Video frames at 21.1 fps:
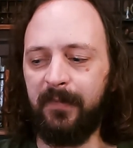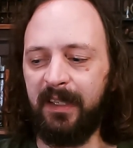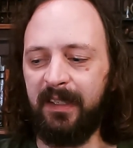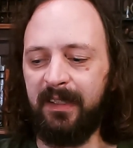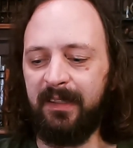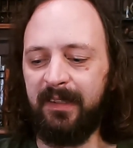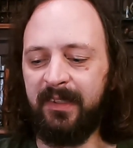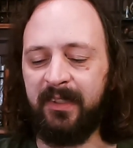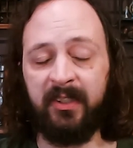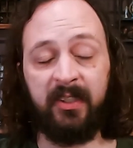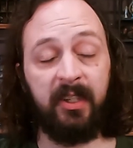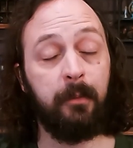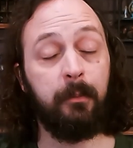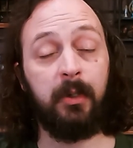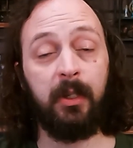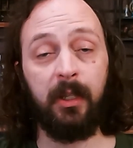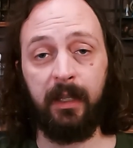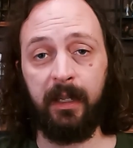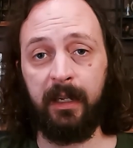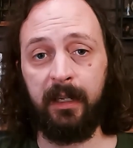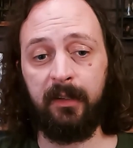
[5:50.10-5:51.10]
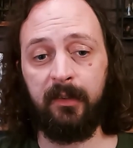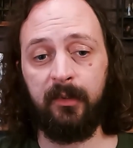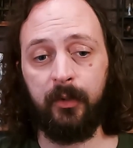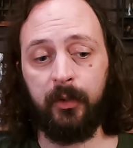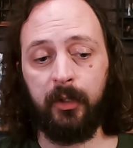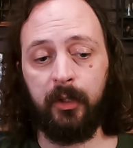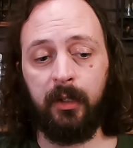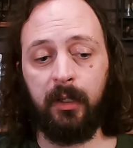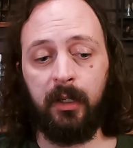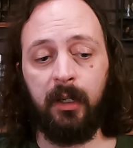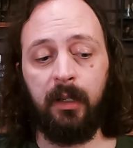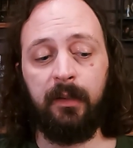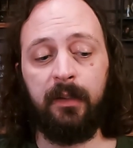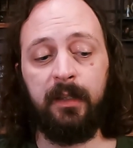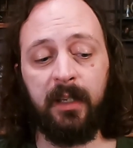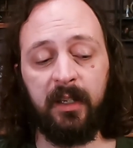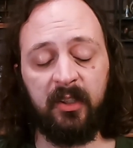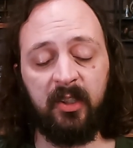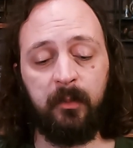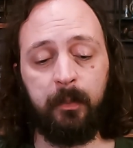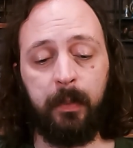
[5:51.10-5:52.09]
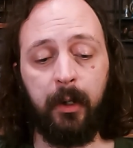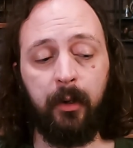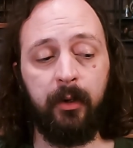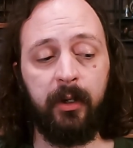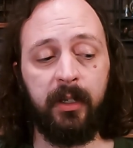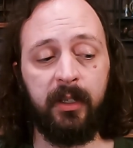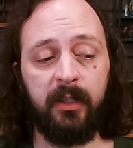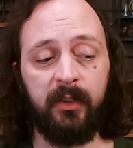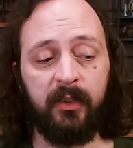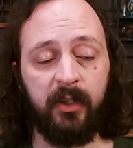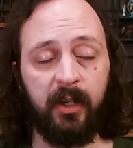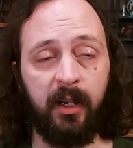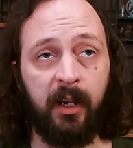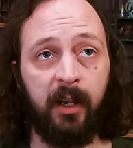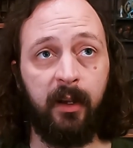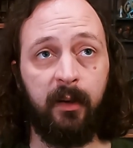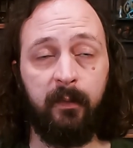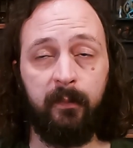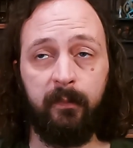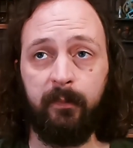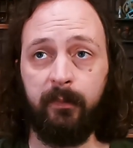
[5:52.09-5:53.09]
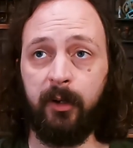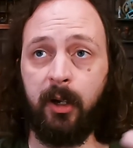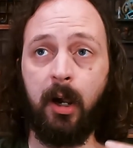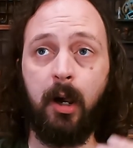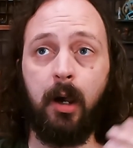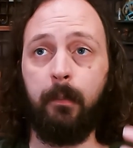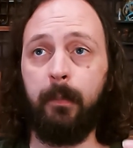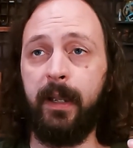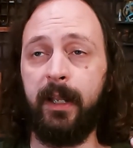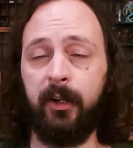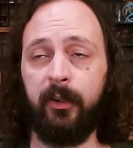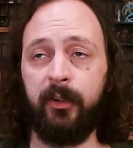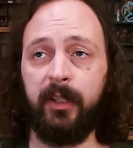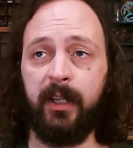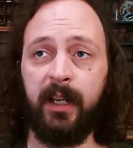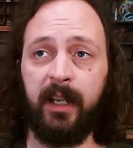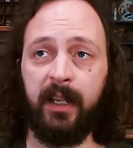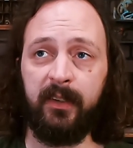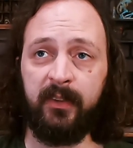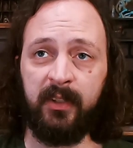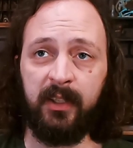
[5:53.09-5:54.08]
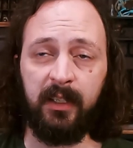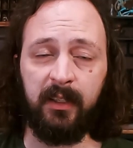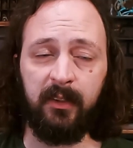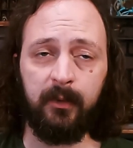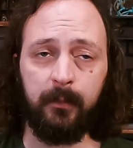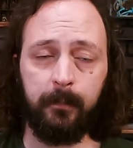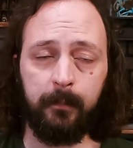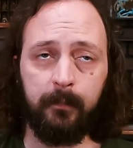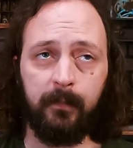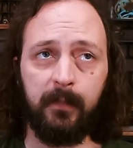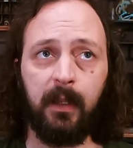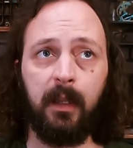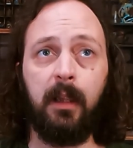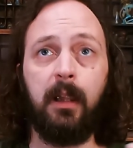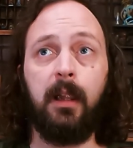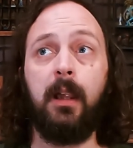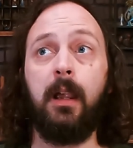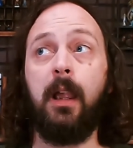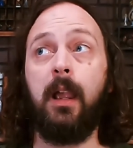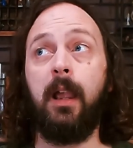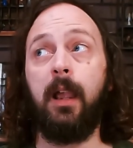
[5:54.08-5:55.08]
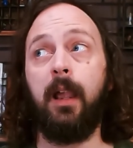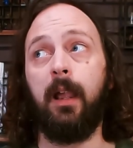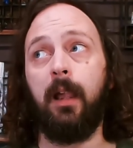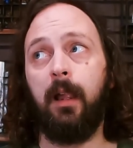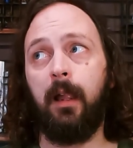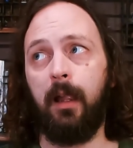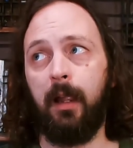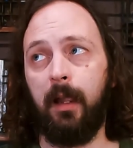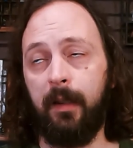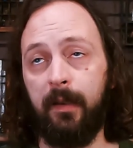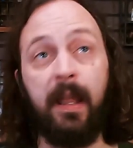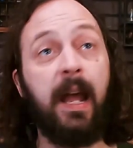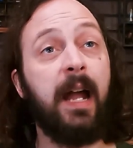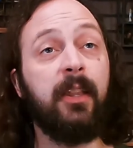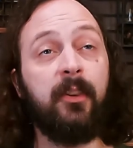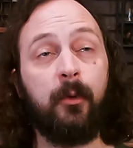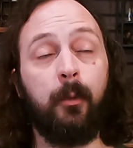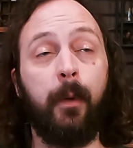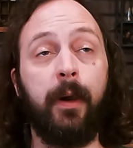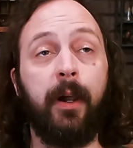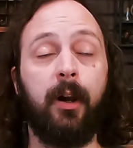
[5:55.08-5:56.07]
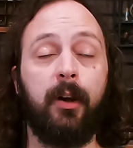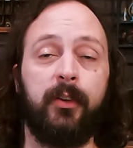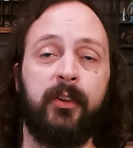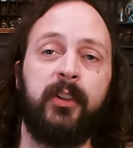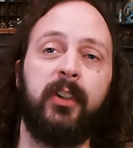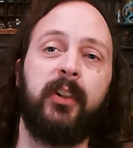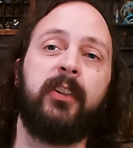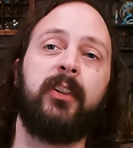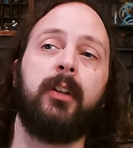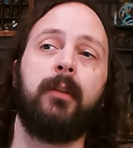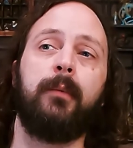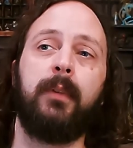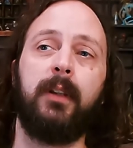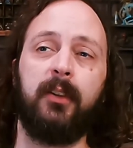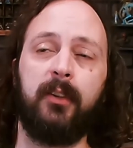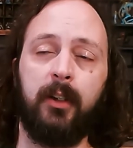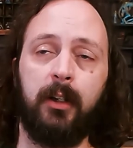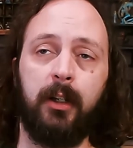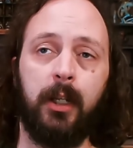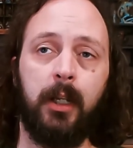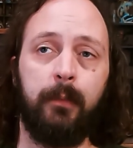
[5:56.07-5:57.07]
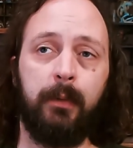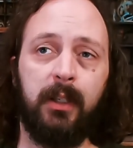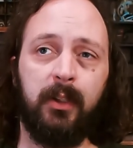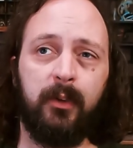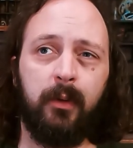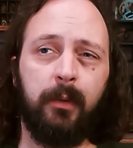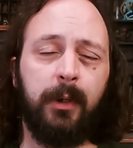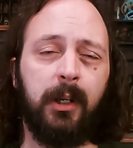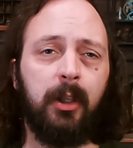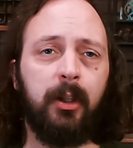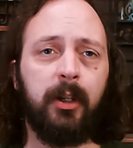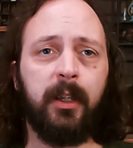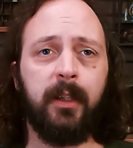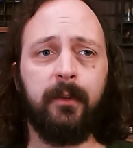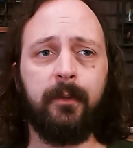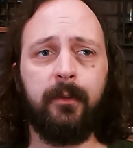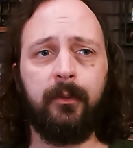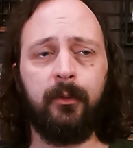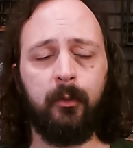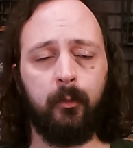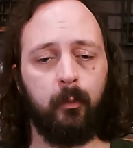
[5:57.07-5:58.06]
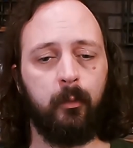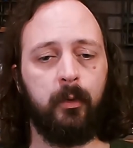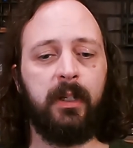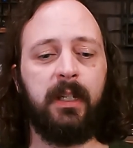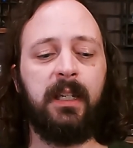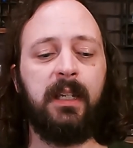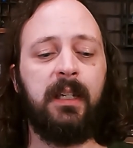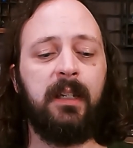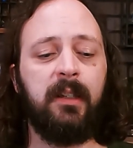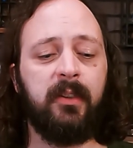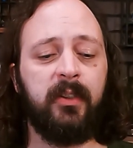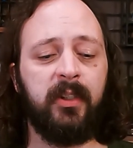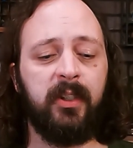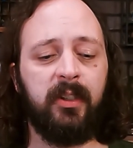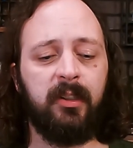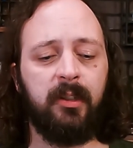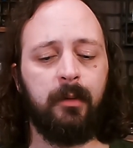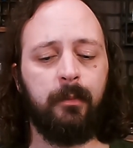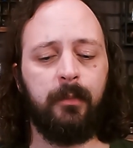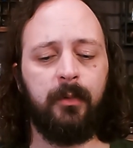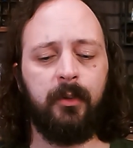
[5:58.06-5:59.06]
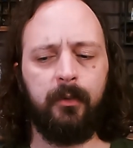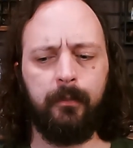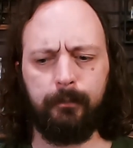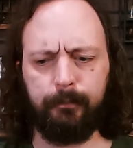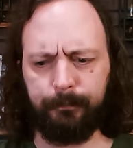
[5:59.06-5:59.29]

simulate the experience of combat on the high seas? And that's where our system is going to come in. So I'm going to look at three systems,